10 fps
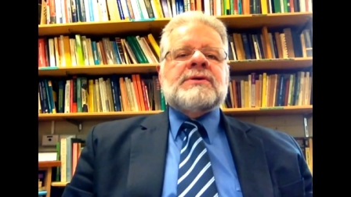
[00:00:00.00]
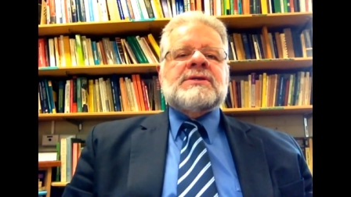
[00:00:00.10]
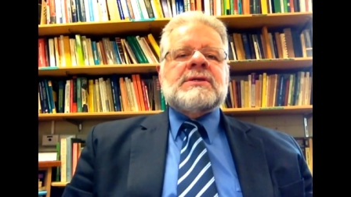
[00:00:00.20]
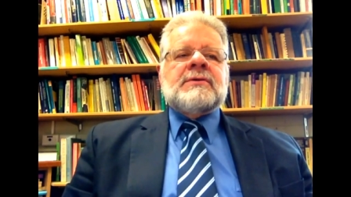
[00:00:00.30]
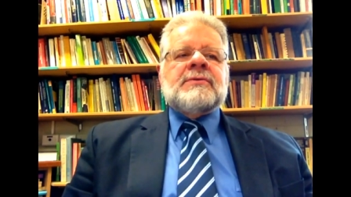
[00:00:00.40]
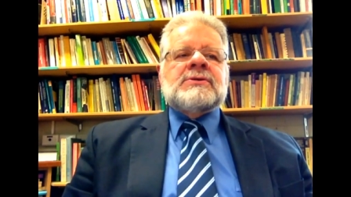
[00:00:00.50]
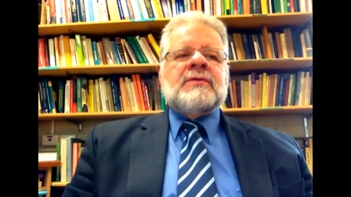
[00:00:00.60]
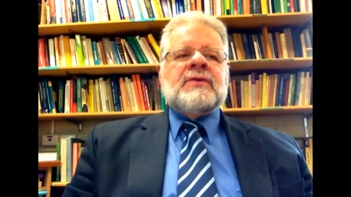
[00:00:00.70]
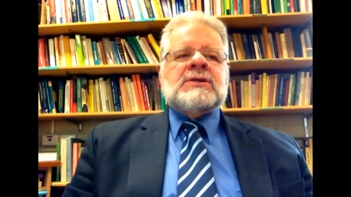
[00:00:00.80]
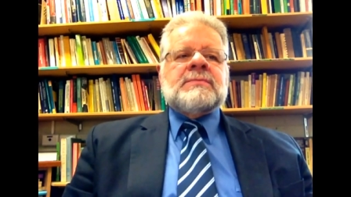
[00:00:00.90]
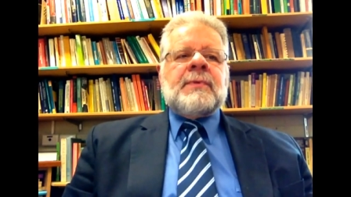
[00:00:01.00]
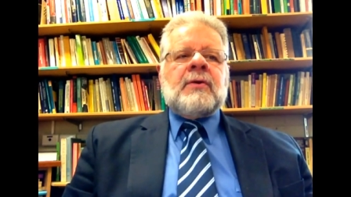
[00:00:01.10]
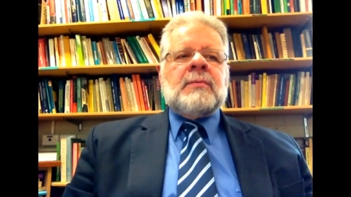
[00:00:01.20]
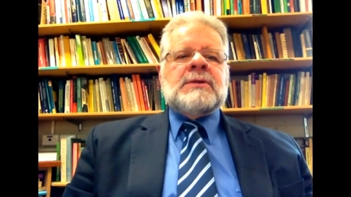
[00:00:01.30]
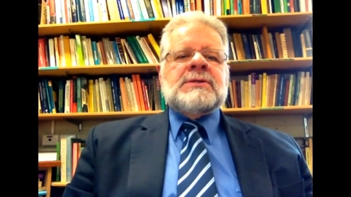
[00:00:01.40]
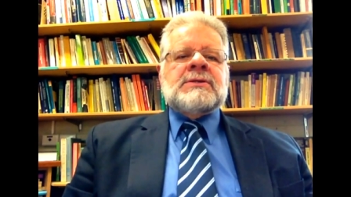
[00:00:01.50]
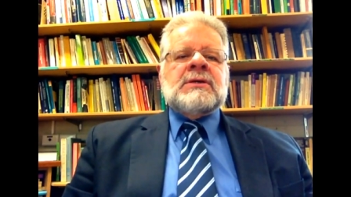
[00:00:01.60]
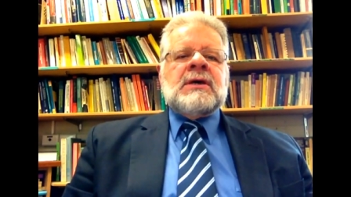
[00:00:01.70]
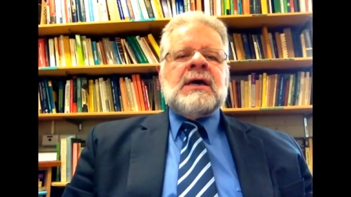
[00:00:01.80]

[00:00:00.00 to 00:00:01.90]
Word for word: a series of experiments